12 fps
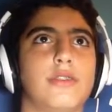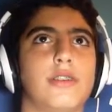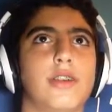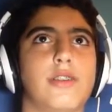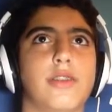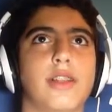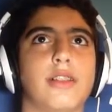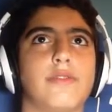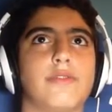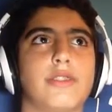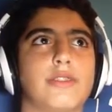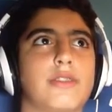I really love
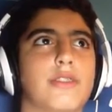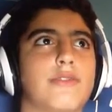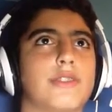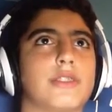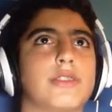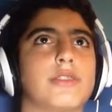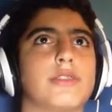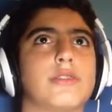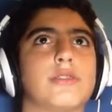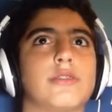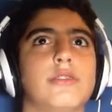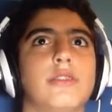these graphics.
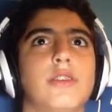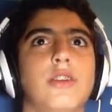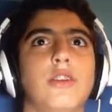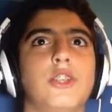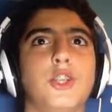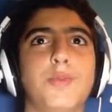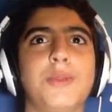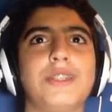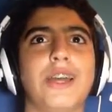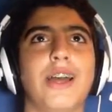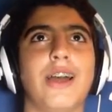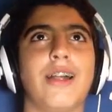
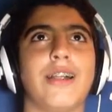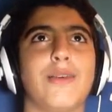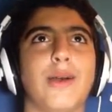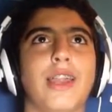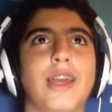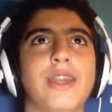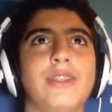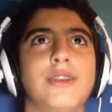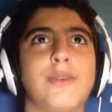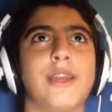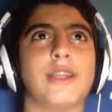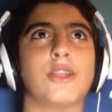Jupiter, what are you
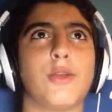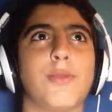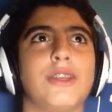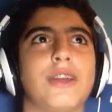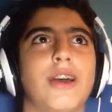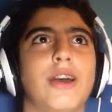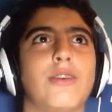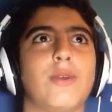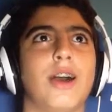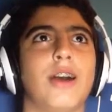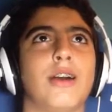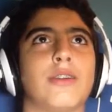doing, Jupiter? Wow.
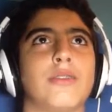What